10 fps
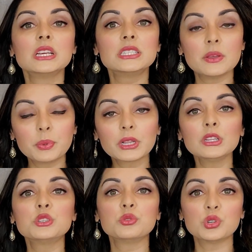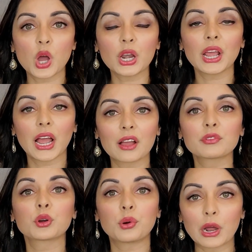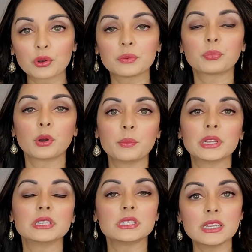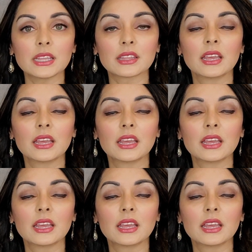typically do not have crowded permanent teeth.